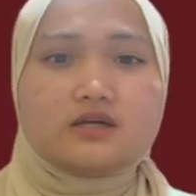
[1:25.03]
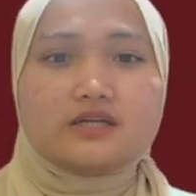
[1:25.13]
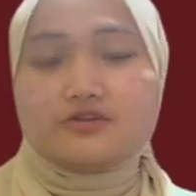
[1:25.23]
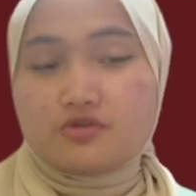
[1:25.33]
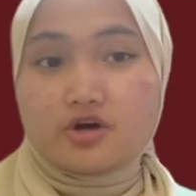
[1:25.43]

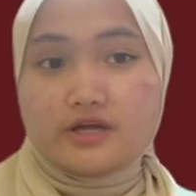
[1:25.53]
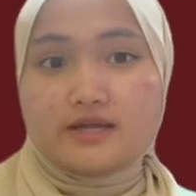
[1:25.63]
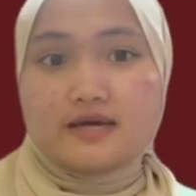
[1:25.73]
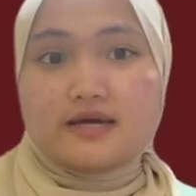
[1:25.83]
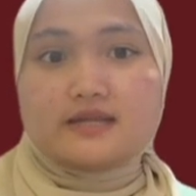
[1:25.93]
If not,
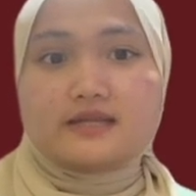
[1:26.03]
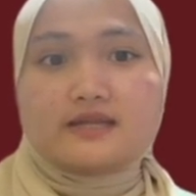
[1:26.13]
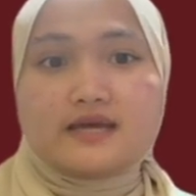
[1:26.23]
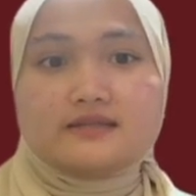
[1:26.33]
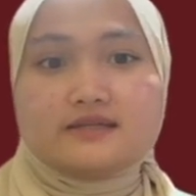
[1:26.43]

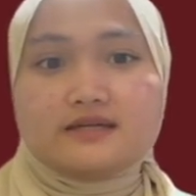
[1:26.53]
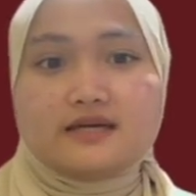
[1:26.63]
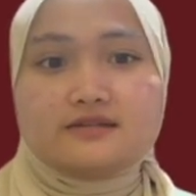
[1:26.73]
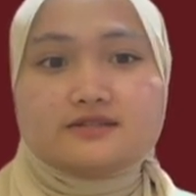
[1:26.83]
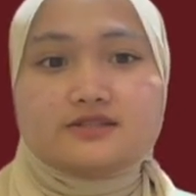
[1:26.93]
then the
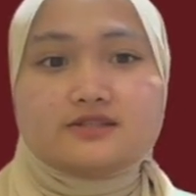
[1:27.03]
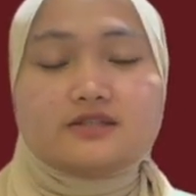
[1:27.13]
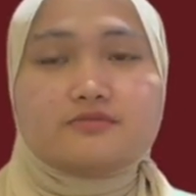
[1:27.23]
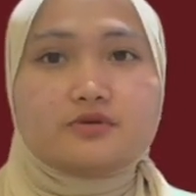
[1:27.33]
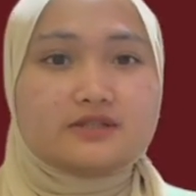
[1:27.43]

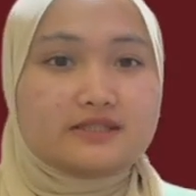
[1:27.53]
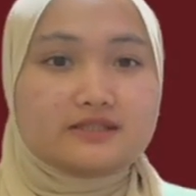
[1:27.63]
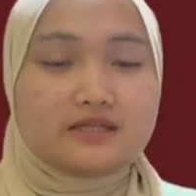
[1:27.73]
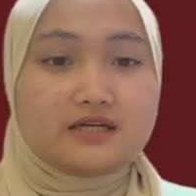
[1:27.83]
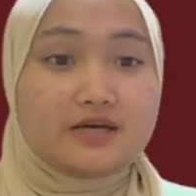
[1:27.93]
initial
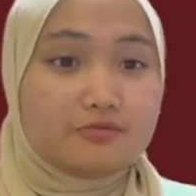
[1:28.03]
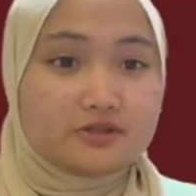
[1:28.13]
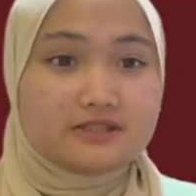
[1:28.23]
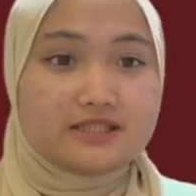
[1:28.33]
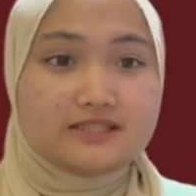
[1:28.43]

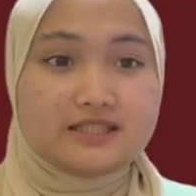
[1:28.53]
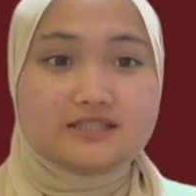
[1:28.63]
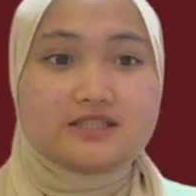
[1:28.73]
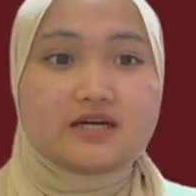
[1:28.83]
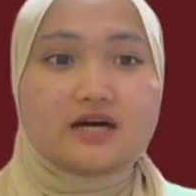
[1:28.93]
hypothesis
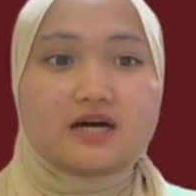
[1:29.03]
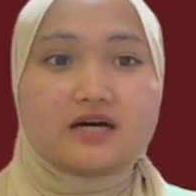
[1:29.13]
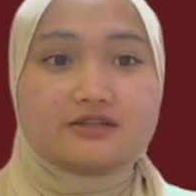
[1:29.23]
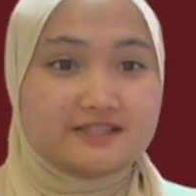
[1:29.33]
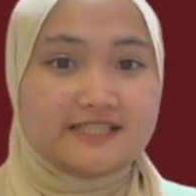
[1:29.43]
is
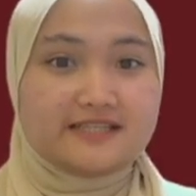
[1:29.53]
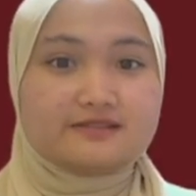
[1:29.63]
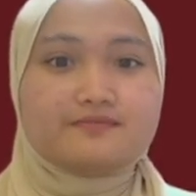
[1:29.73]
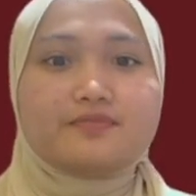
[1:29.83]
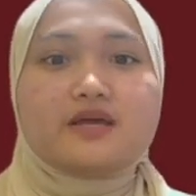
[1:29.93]
rejected.
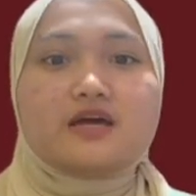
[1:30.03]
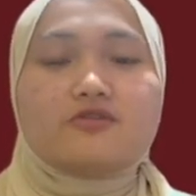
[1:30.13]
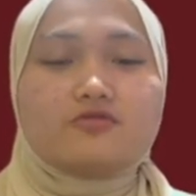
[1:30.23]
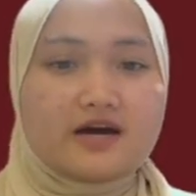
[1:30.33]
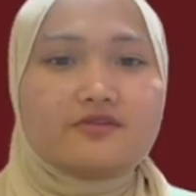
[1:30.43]

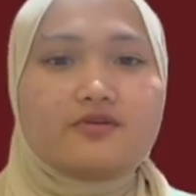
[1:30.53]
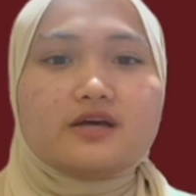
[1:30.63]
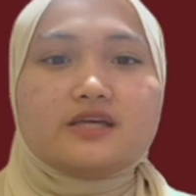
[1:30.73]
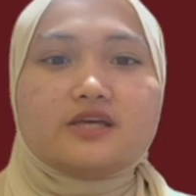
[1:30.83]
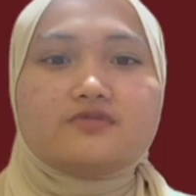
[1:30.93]
5.
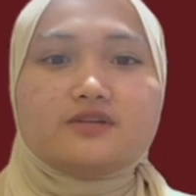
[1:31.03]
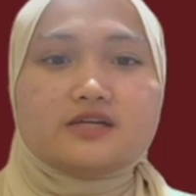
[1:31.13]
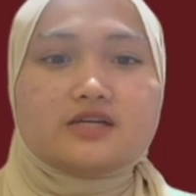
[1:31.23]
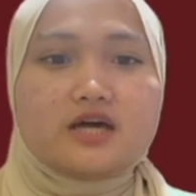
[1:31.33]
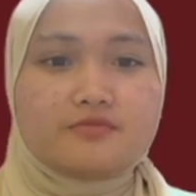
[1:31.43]
If
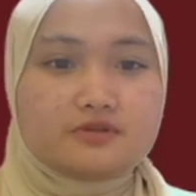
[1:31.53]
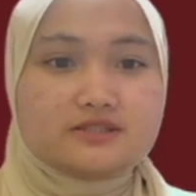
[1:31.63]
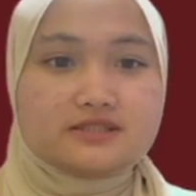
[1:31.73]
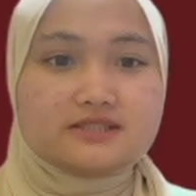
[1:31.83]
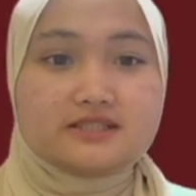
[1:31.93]
the
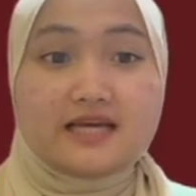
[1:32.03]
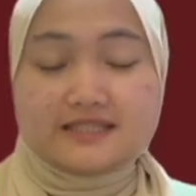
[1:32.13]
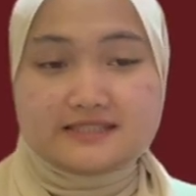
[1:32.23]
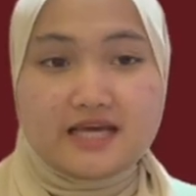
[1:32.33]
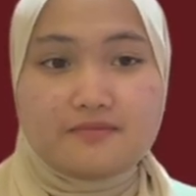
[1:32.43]
hypothesis is
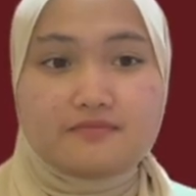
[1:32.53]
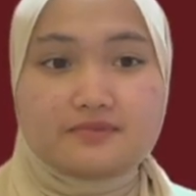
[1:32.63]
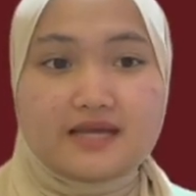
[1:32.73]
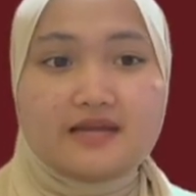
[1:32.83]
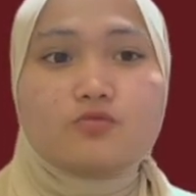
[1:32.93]
accepted,
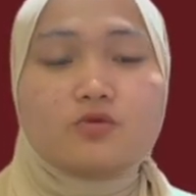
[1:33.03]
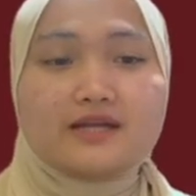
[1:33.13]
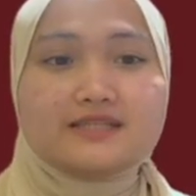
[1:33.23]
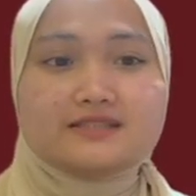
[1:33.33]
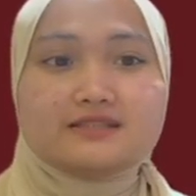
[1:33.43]
then
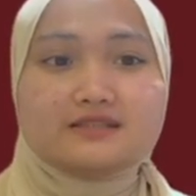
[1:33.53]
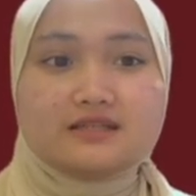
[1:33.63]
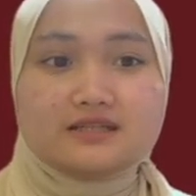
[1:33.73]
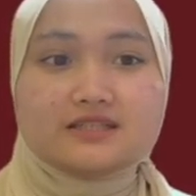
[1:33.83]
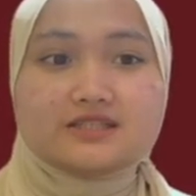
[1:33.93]
what is
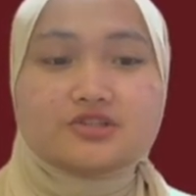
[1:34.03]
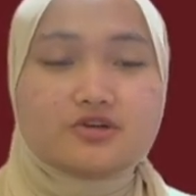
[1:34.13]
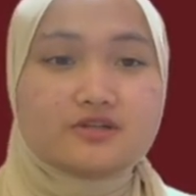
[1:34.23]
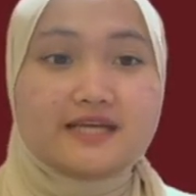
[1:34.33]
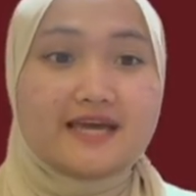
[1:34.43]
a
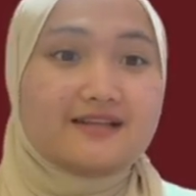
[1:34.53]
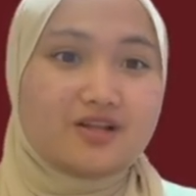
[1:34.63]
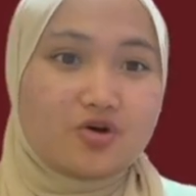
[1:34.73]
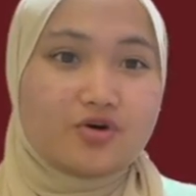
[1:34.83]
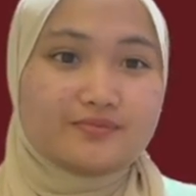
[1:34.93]
theory and law?